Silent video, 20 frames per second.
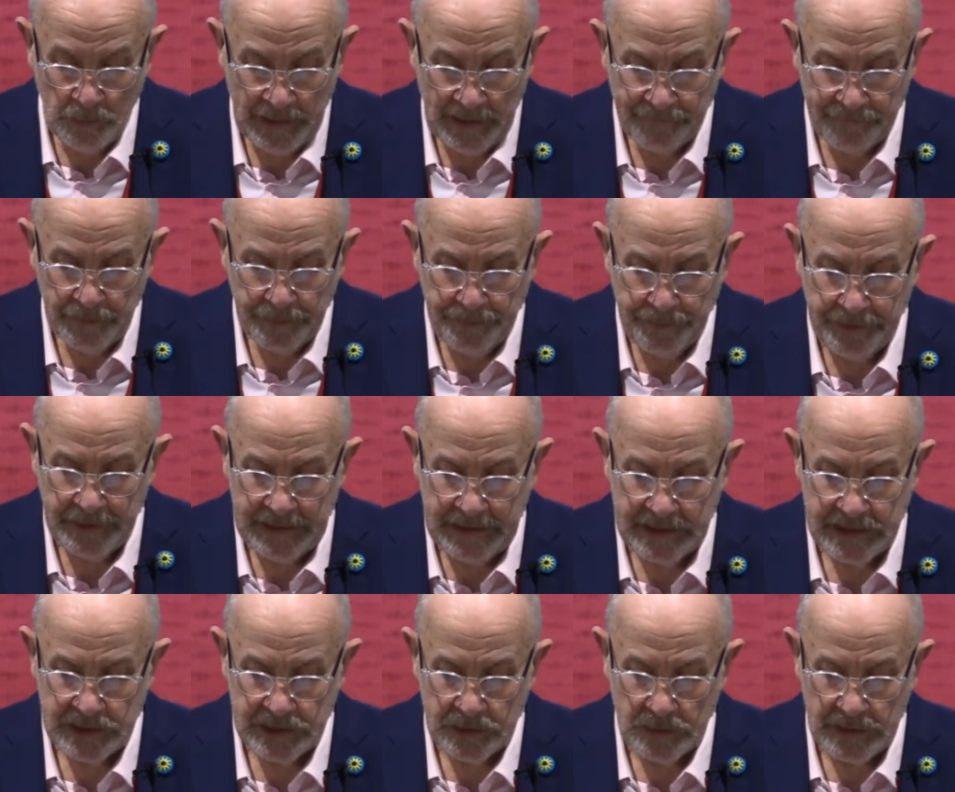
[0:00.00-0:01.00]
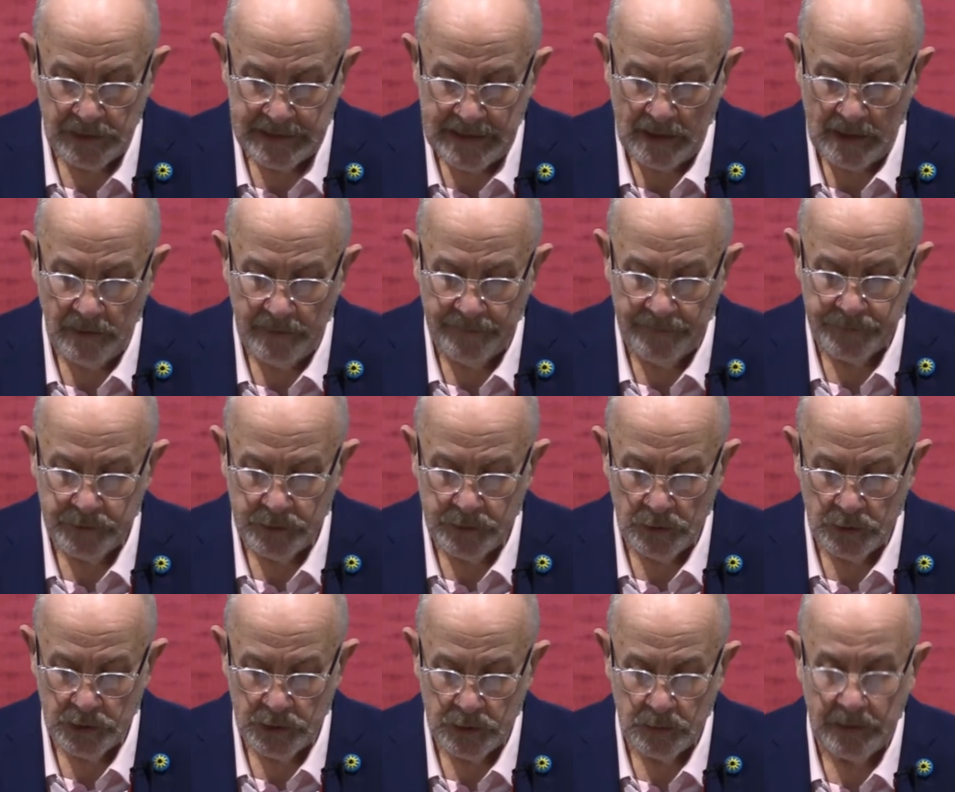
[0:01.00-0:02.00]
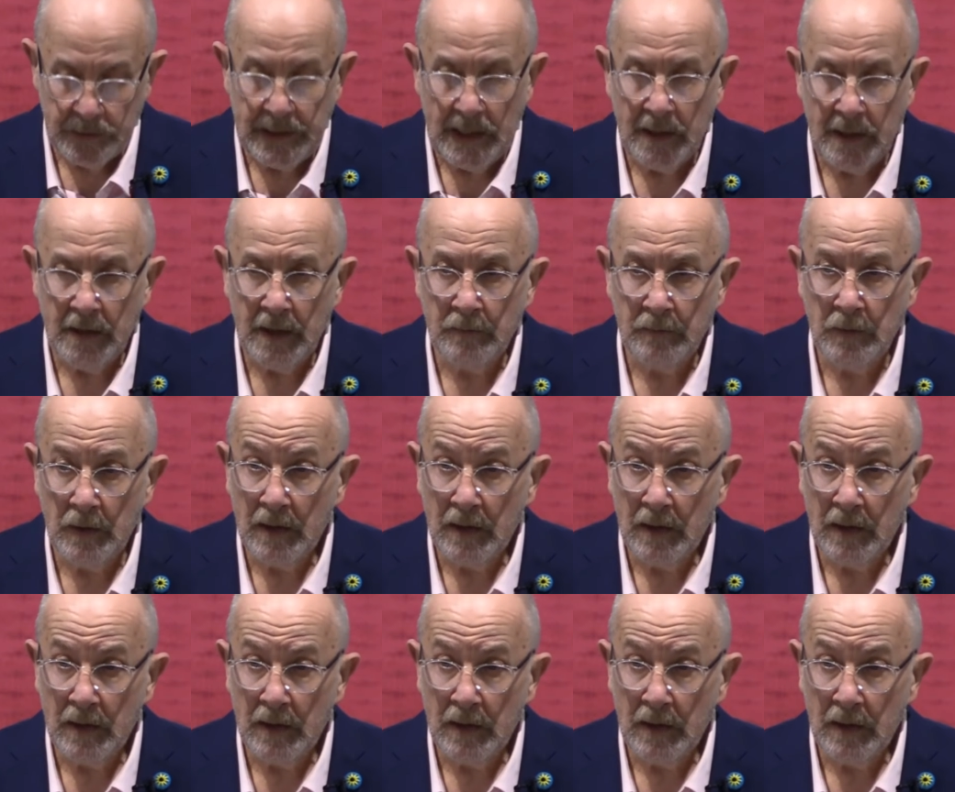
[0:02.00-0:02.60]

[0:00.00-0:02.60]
We have a priest who is out of touch with our